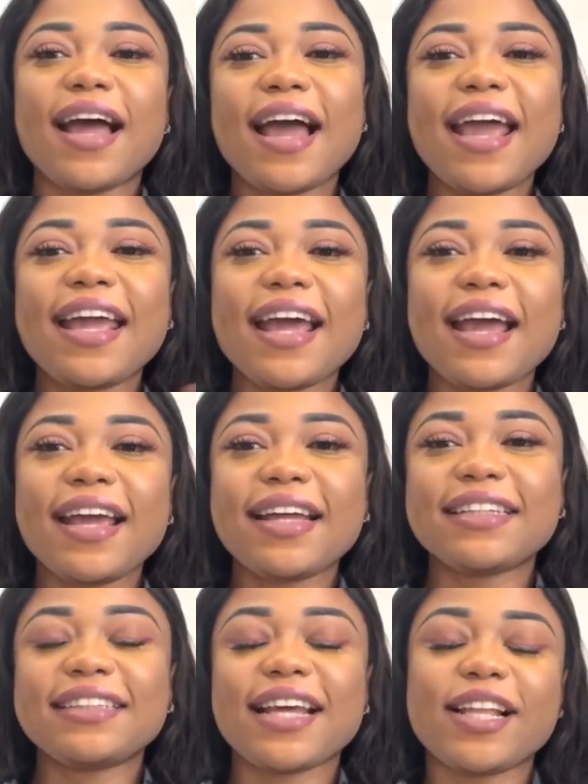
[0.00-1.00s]
Hi
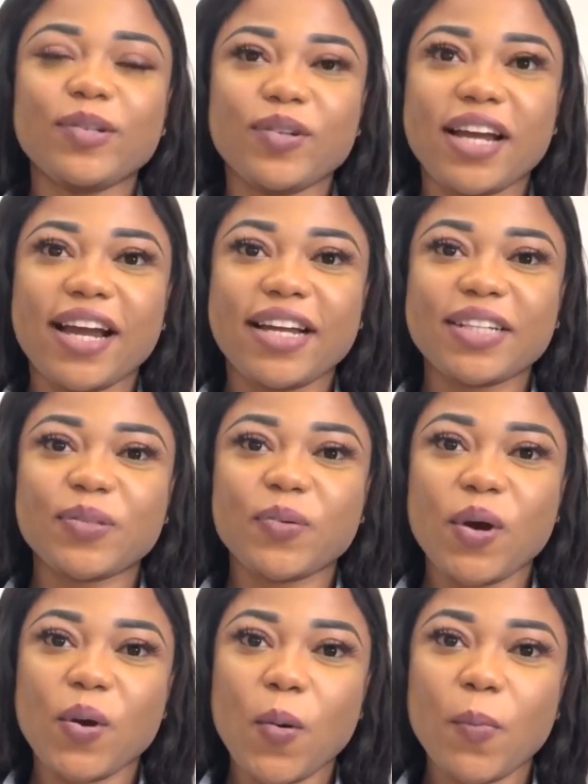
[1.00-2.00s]
guys, hello
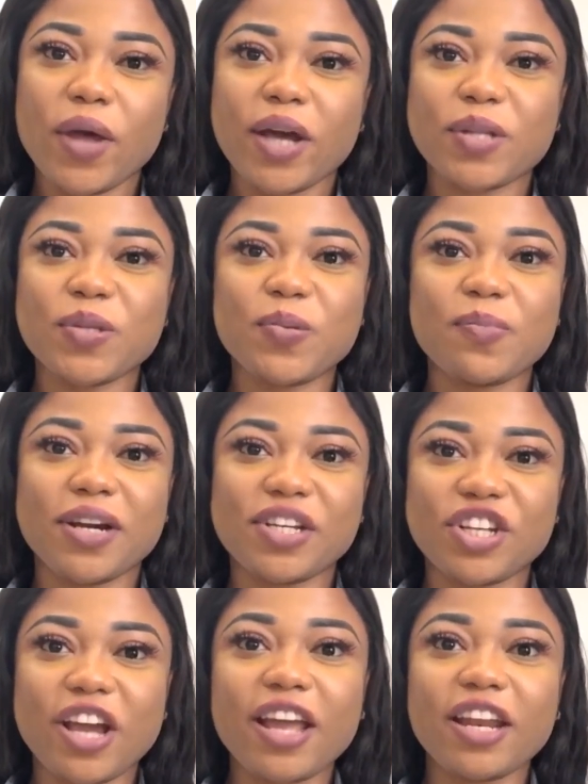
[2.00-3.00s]
guys, welcome back to
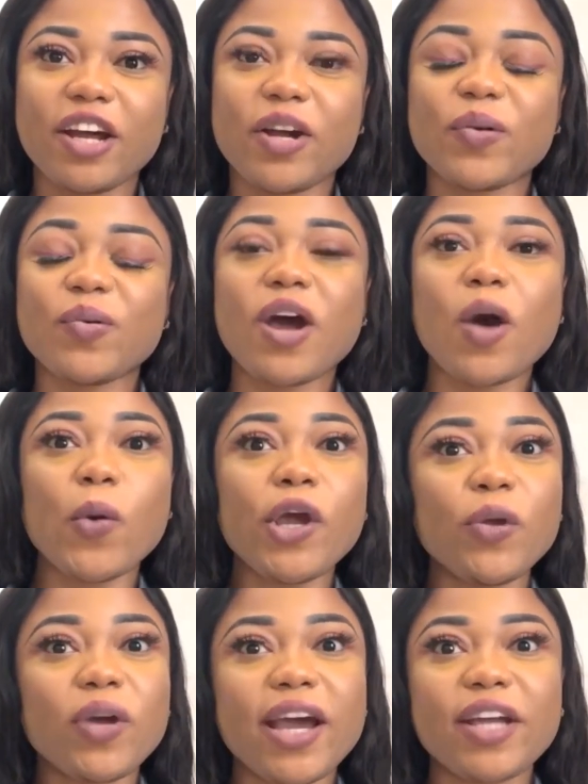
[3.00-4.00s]
my channel. How
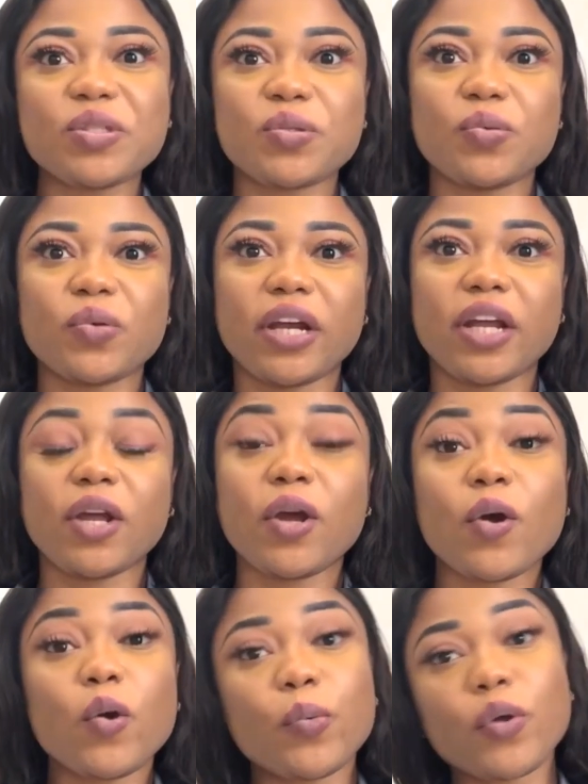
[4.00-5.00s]
are you guys doing?
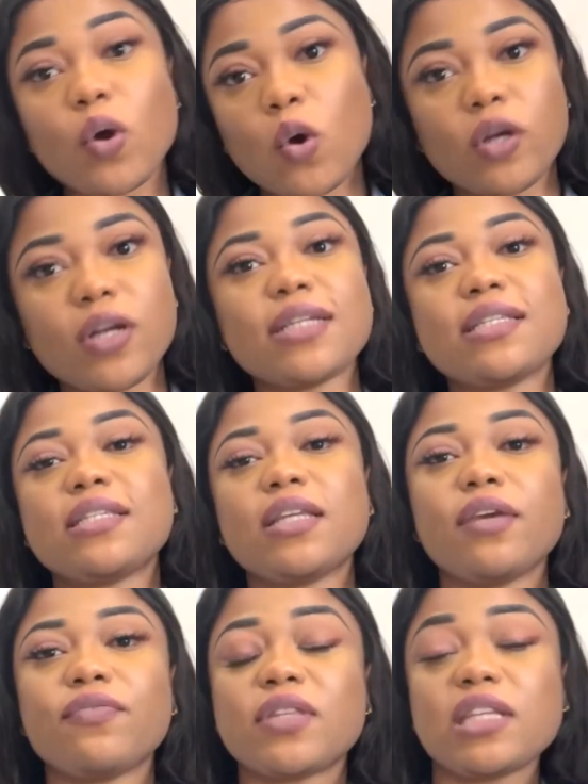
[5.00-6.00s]
Hope you all are
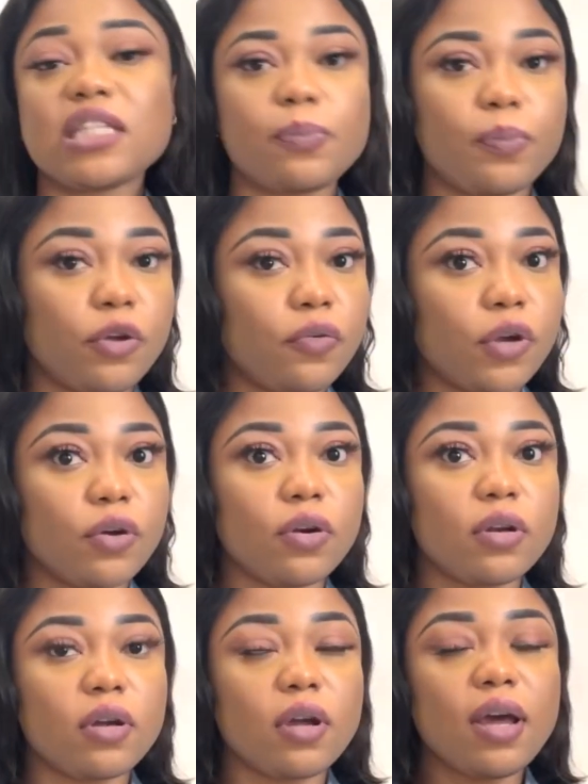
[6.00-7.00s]
safe this
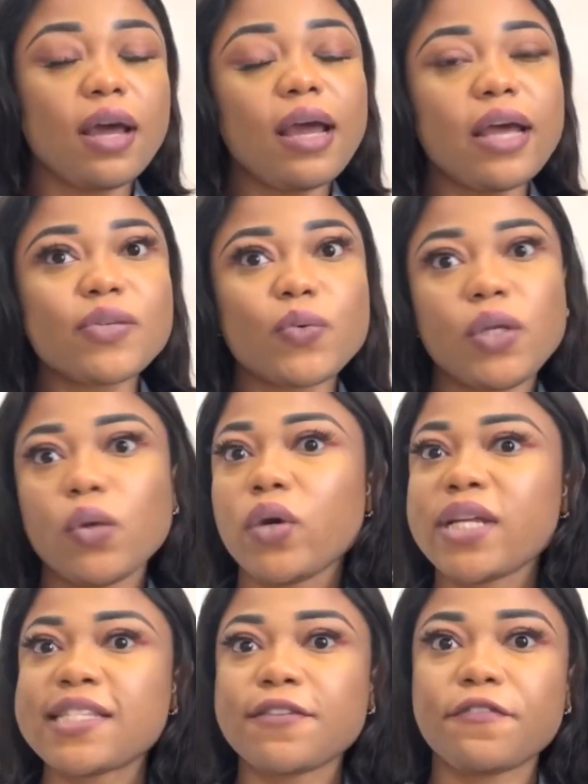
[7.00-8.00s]
period, as we
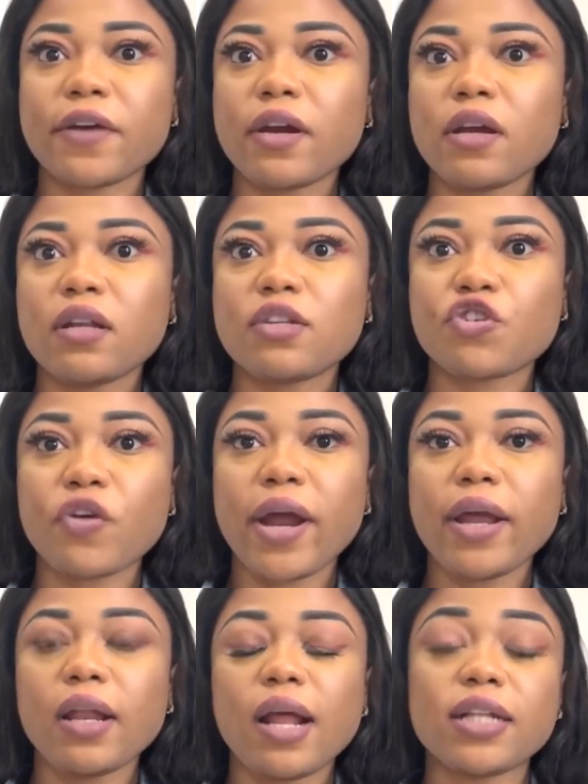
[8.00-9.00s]
know it's a very
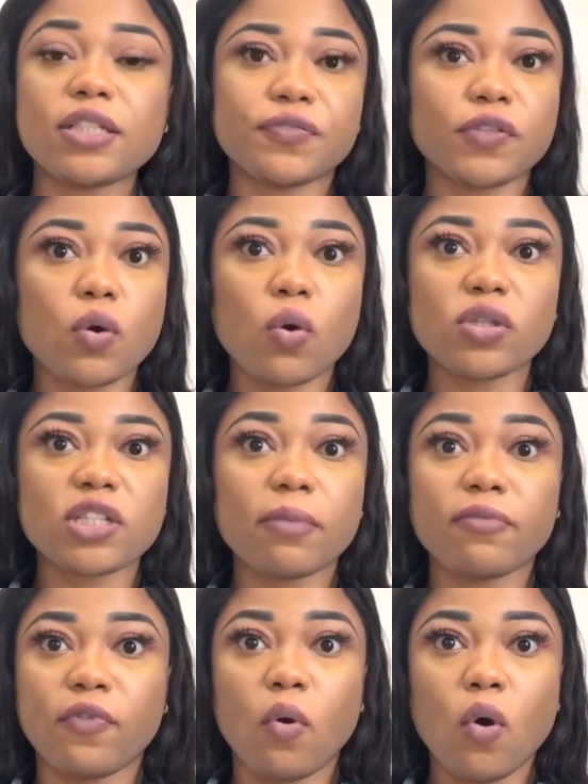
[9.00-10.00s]
trying and difficult
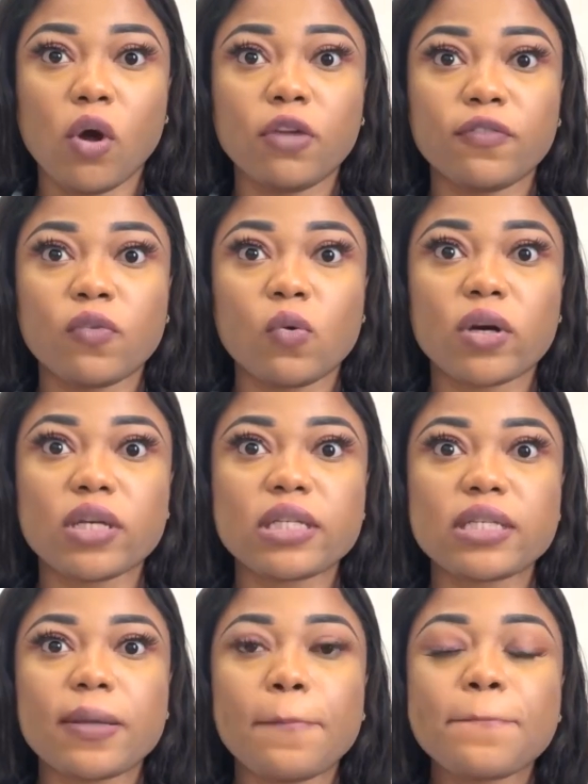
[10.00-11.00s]
time for all of
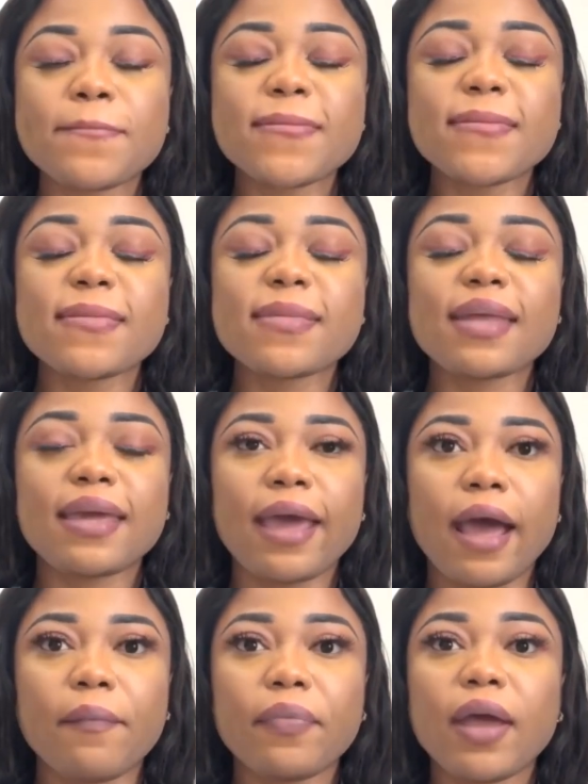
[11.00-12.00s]
us.
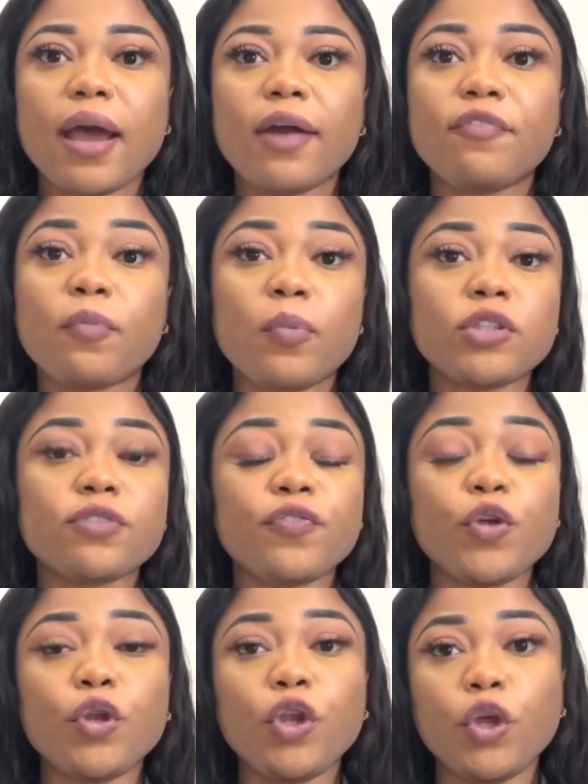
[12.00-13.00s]
Yeah, and for both
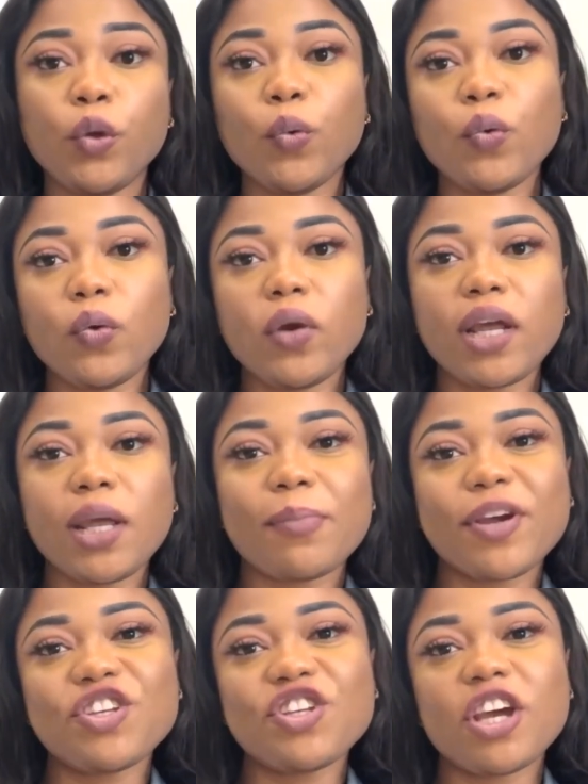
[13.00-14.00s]
of you new
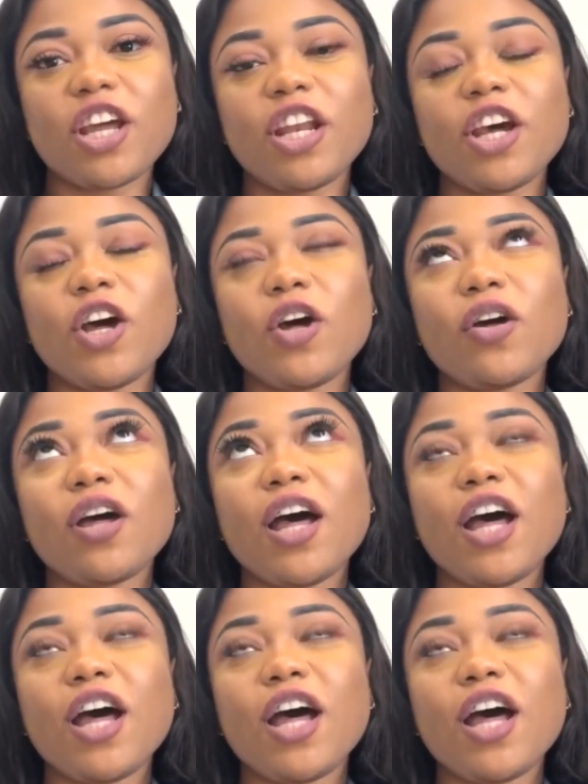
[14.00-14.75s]
in my channel,